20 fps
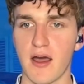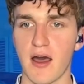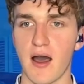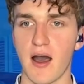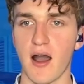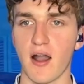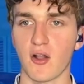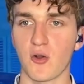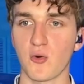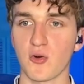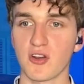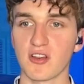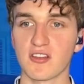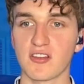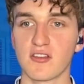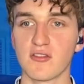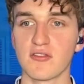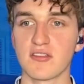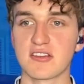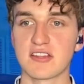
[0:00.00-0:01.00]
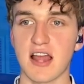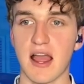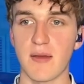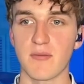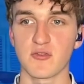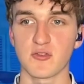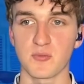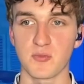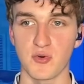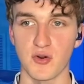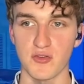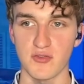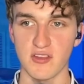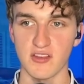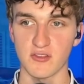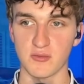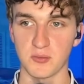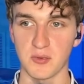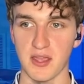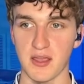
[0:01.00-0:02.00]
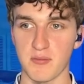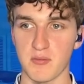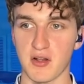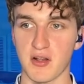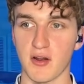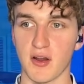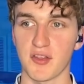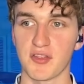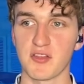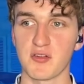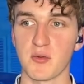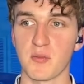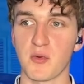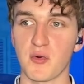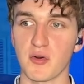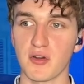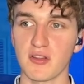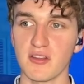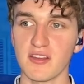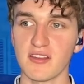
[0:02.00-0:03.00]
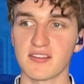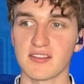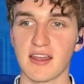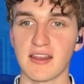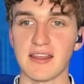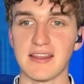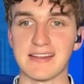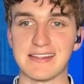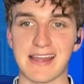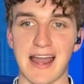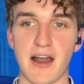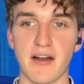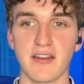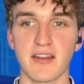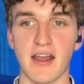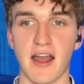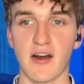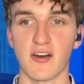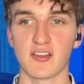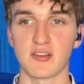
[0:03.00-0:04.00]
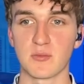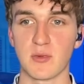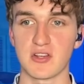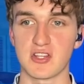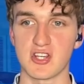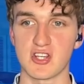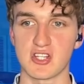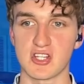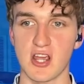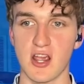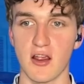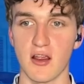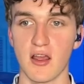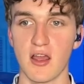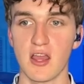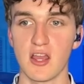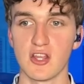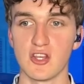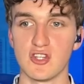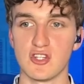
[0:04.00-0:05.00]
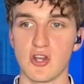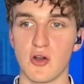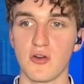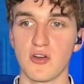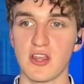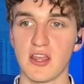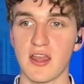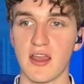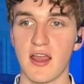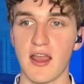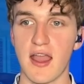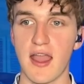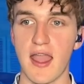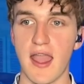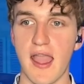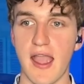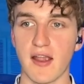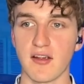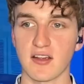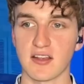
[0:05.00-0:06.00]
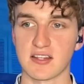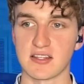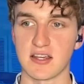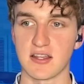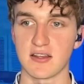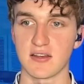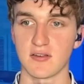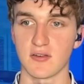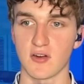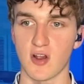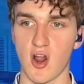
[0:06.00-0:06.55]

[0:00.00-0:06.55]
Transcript: According to the Times report this week, McCarthy reportedly said he doubted House Budget Chair Jody Arrington,